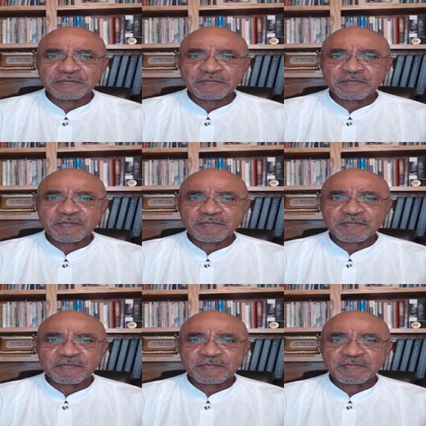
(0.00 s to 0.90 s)

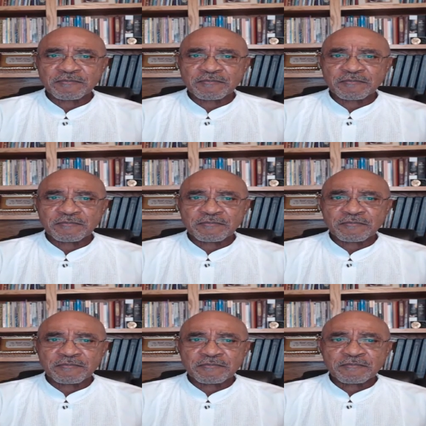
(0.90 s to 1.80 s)

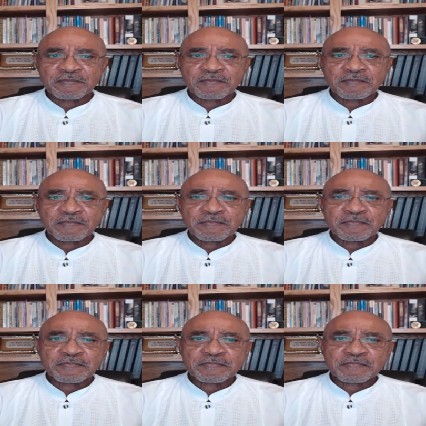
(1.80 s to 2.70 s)

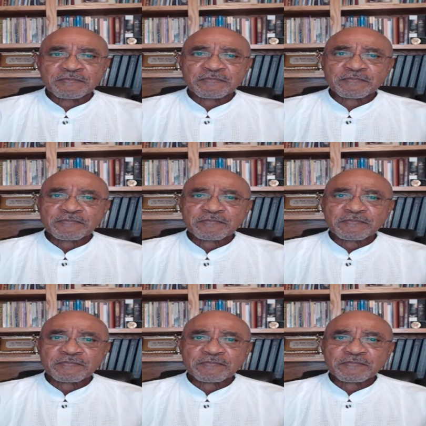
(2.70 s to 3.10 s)
No one is speaking in this clip.